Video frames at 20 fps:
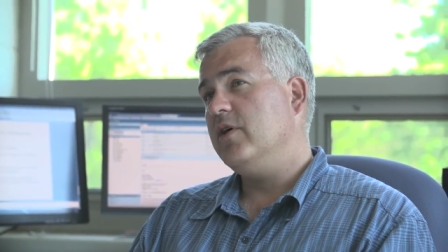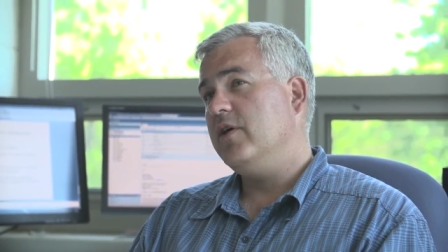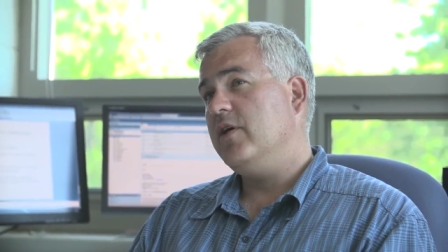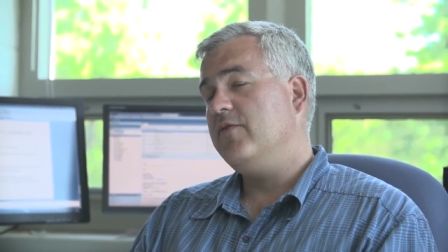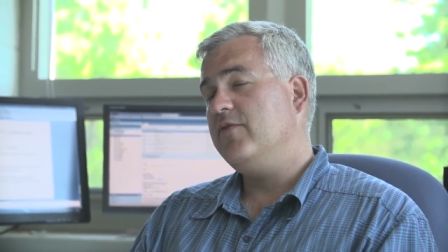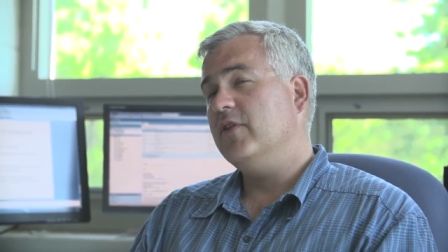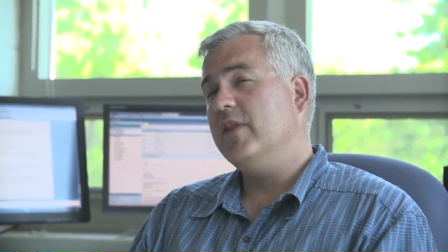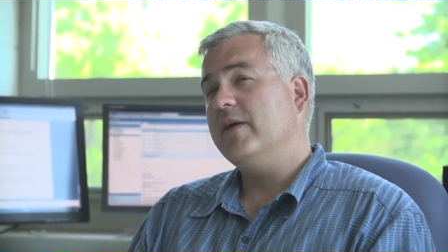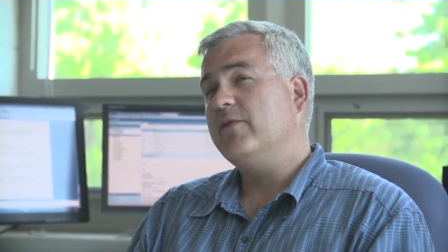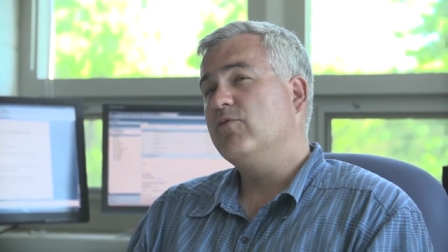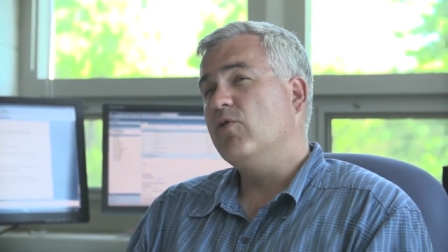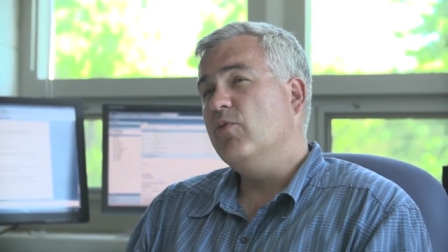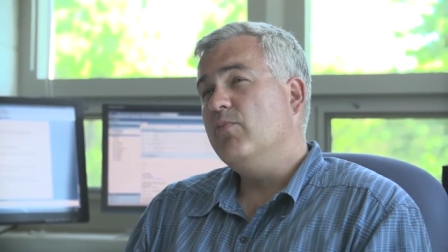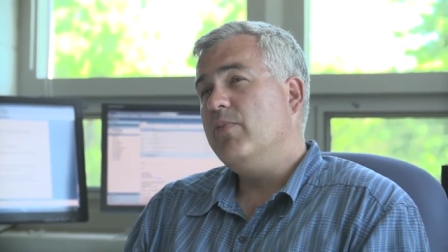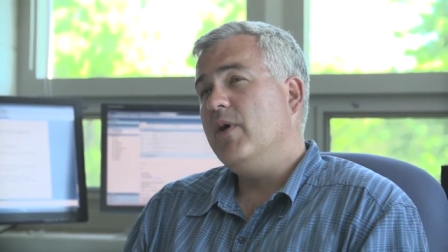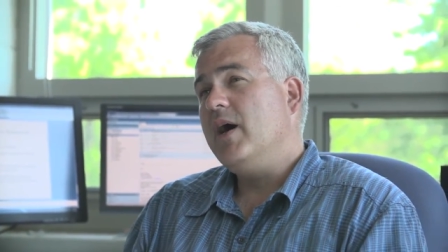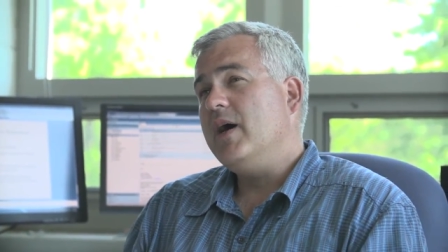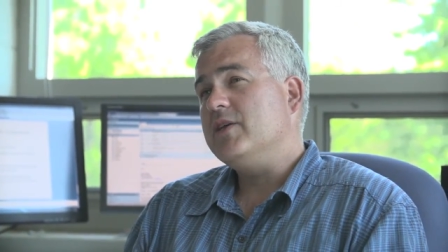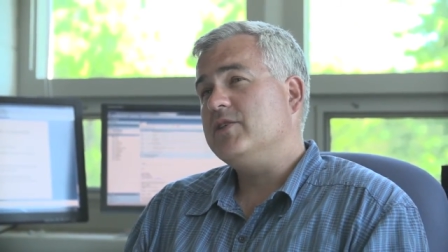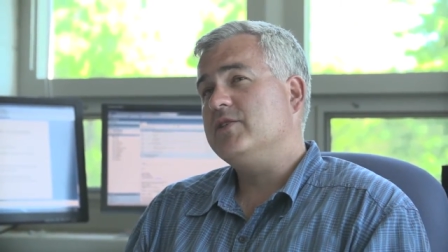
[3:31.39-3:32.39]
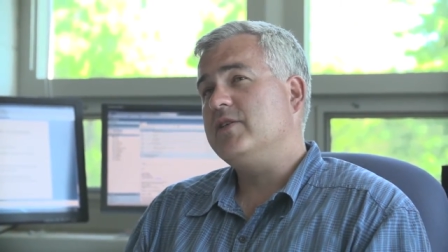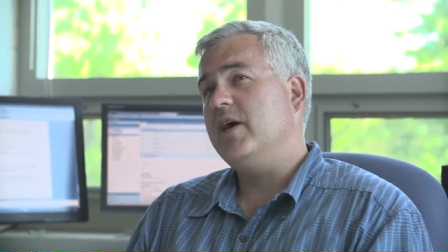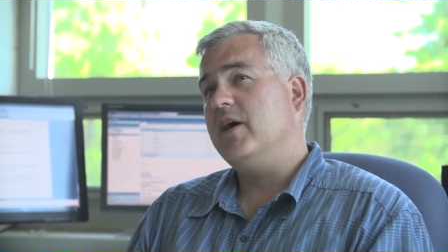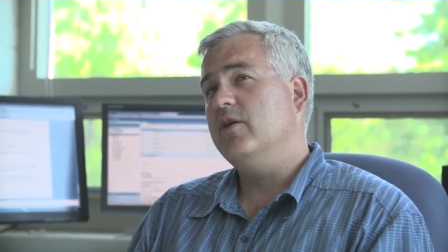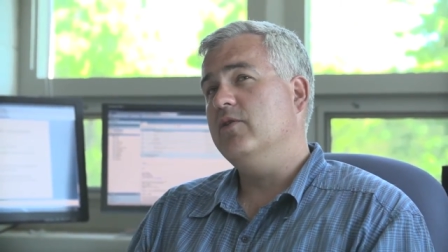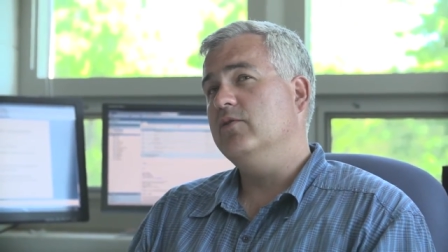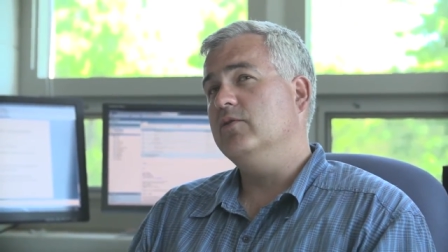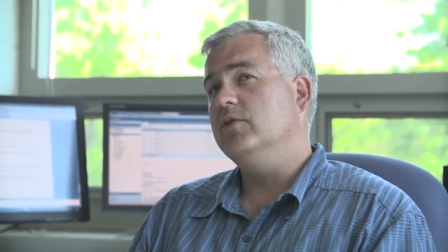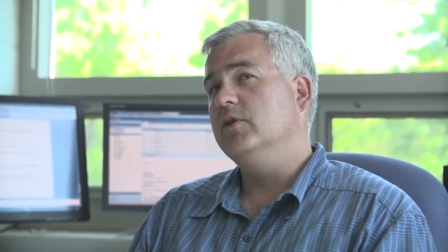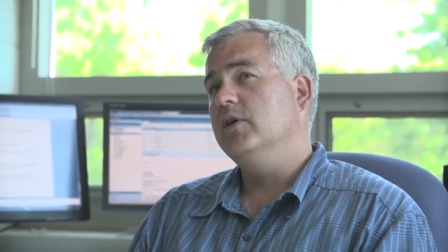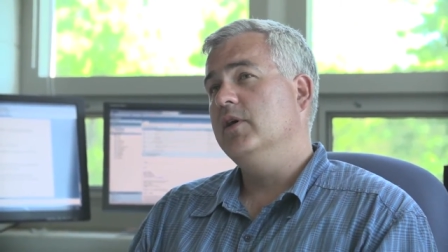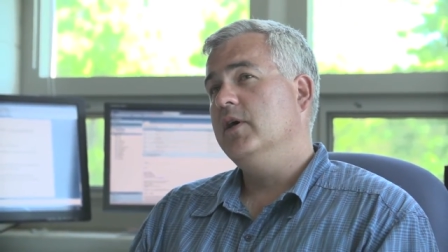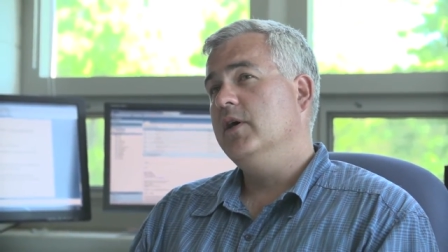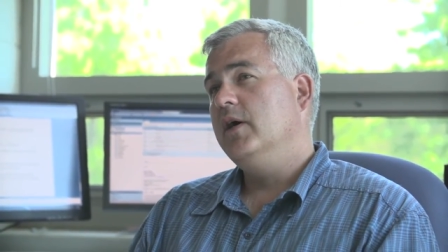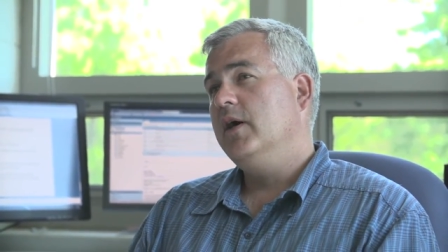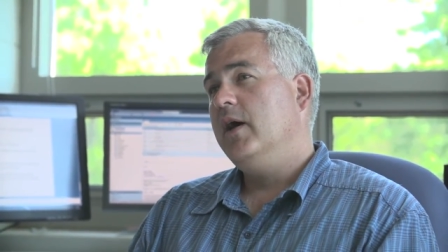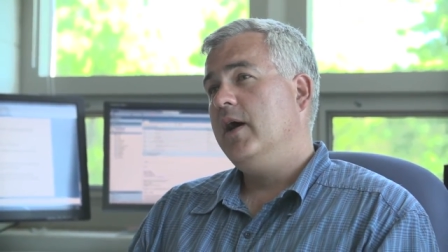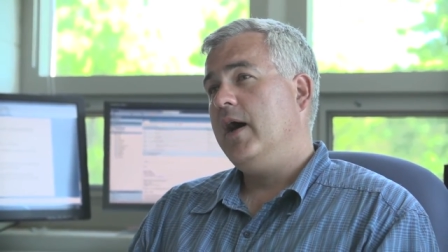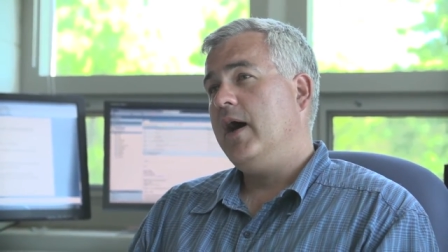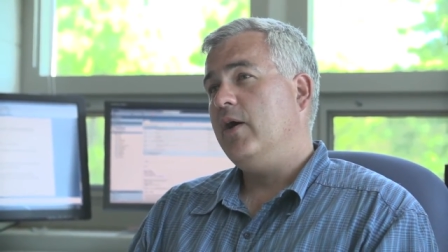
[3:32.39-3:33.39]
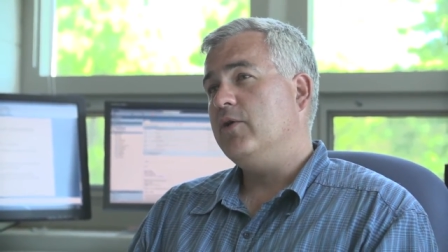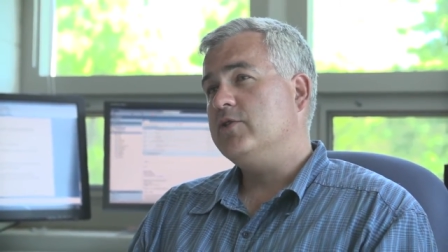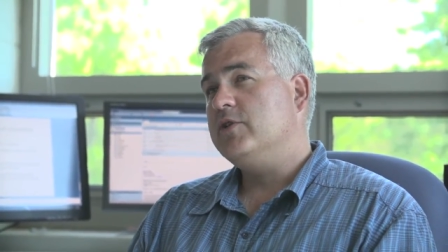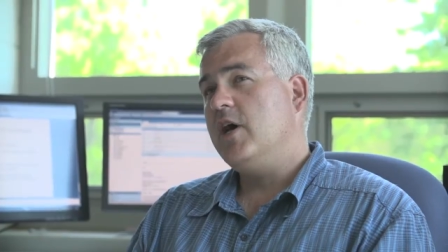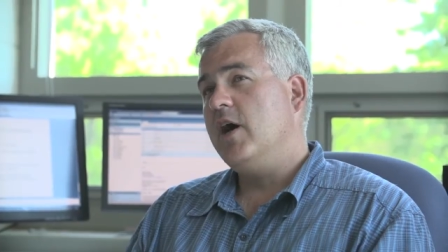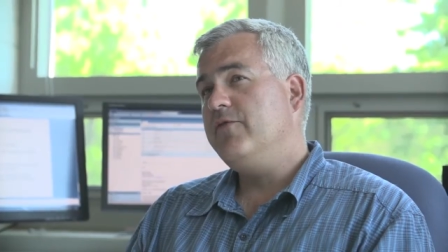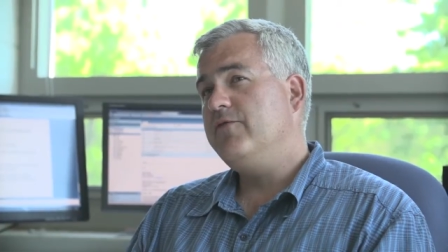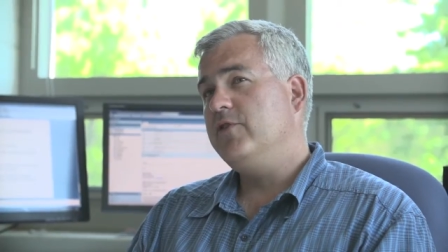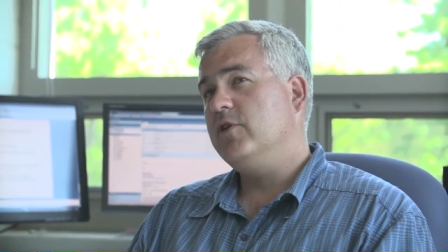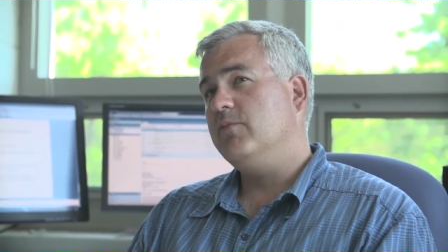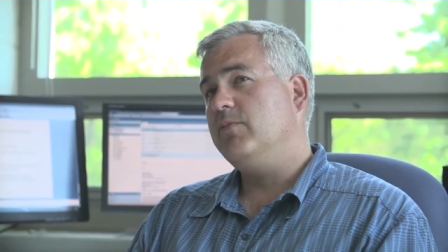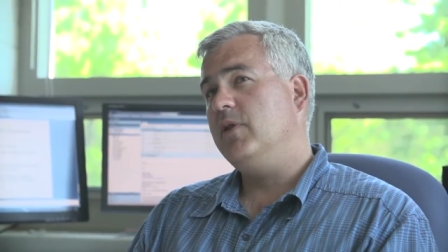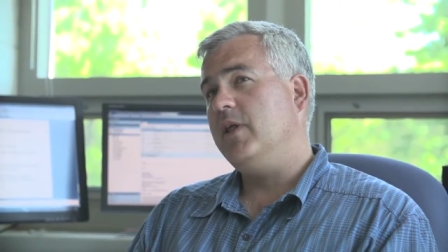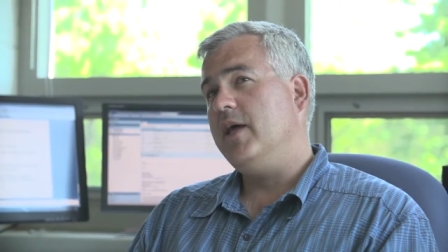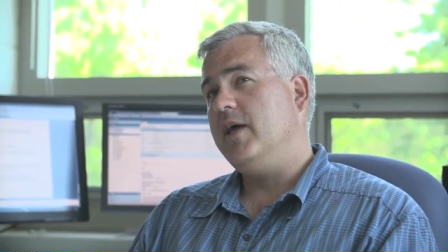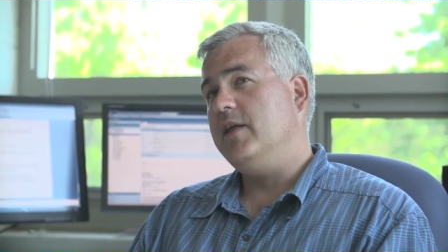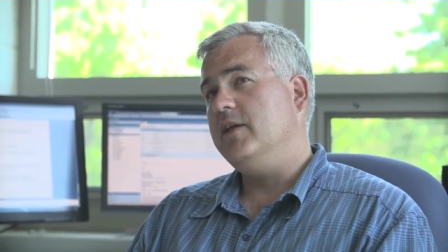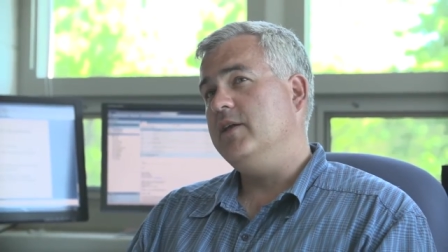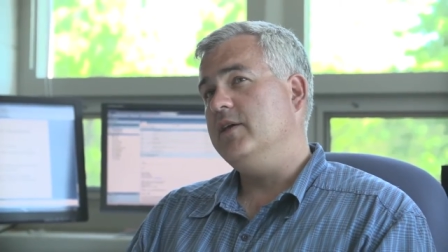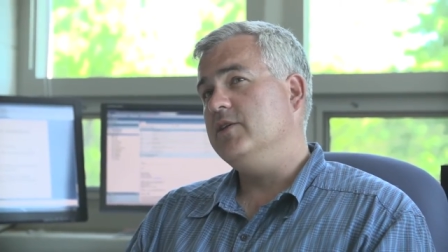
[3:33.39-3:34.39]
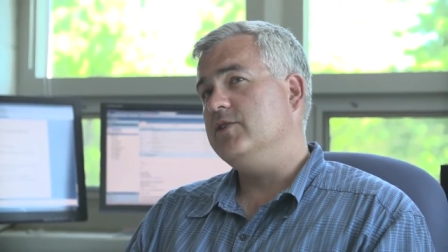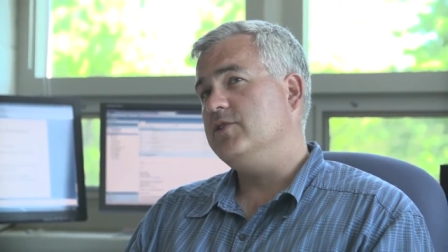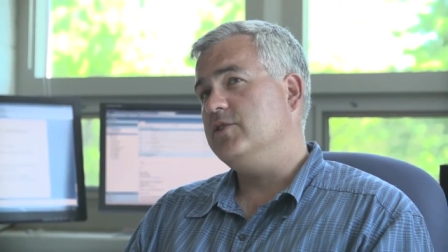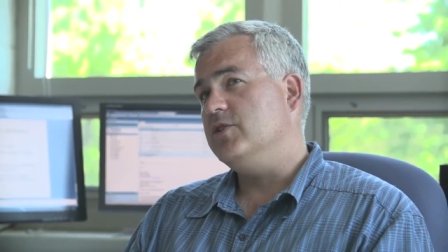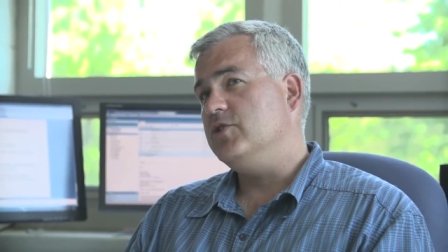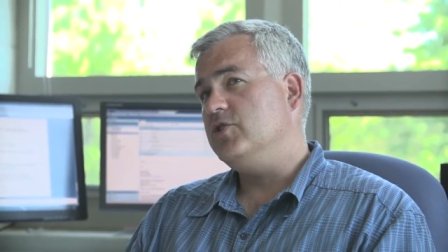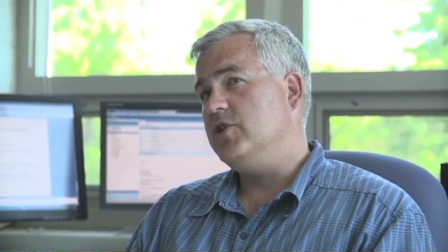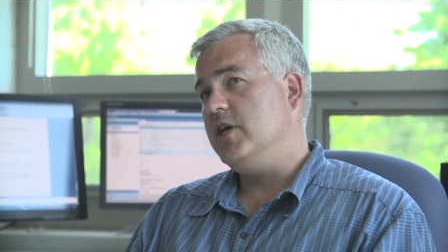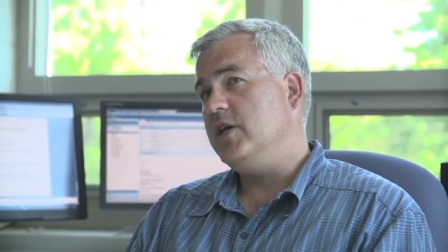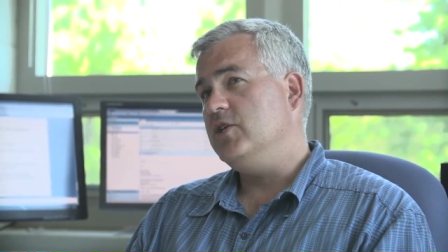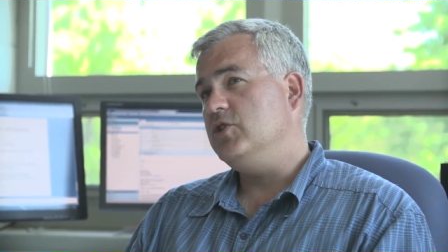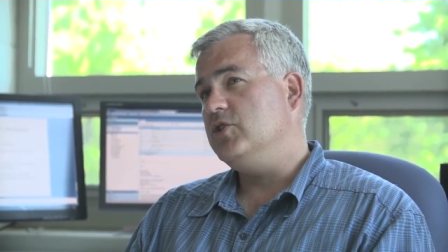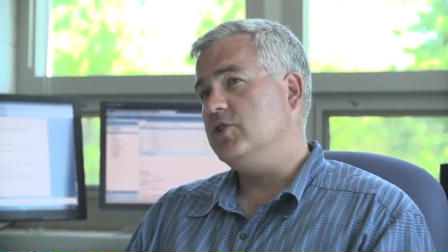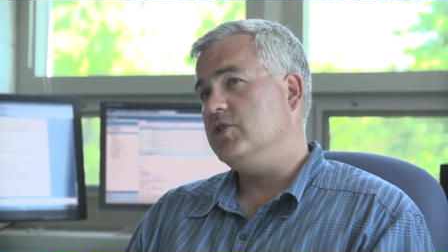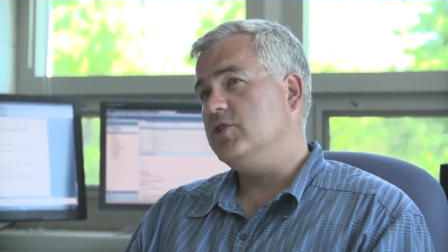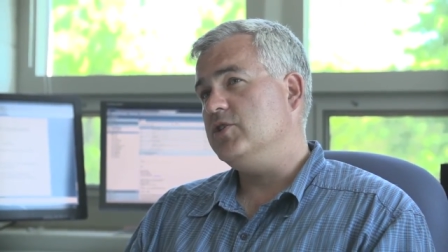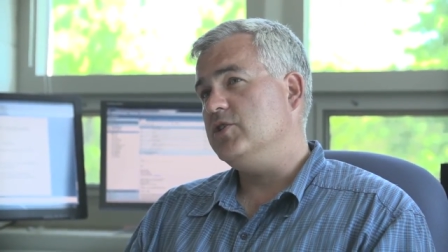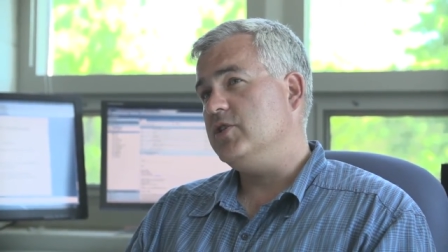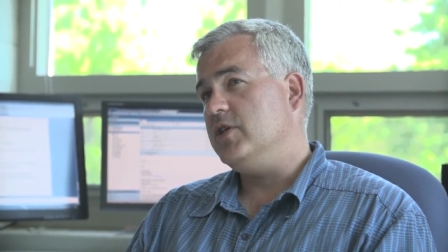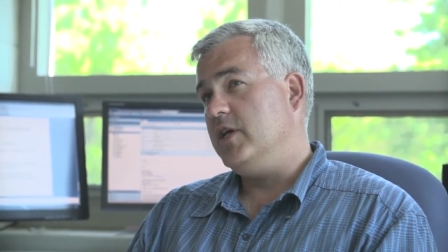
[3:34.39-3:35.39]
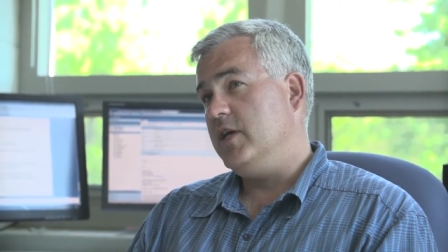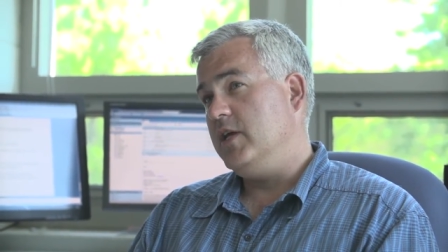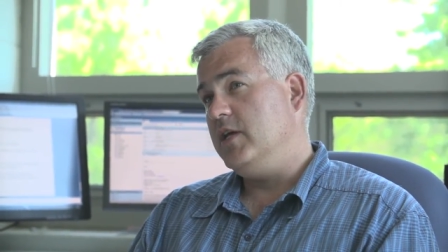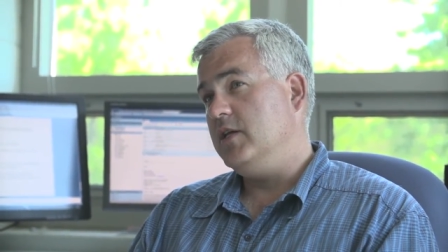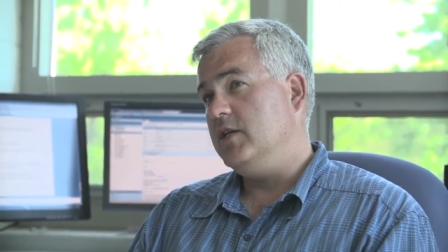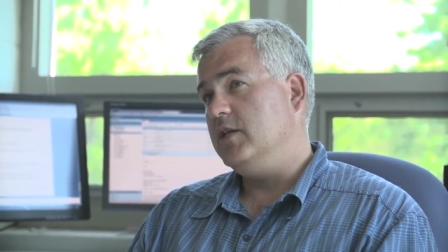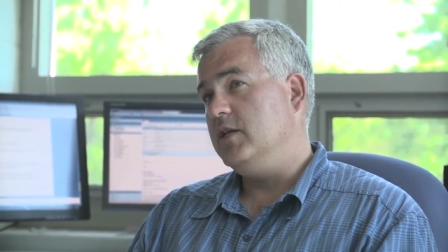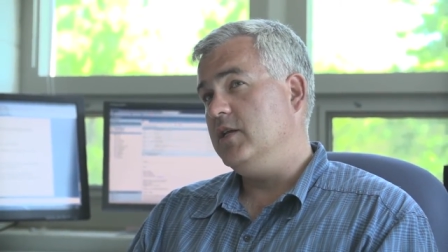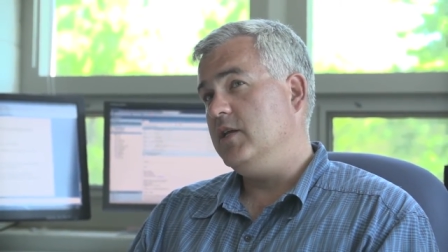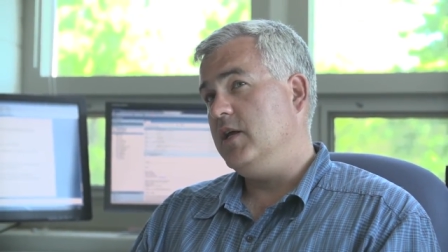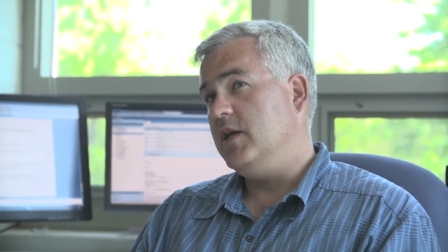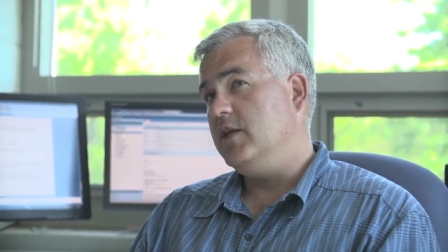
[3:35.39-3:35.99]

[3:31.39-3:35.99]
if you like, robust, how how tough your plan is to changes in,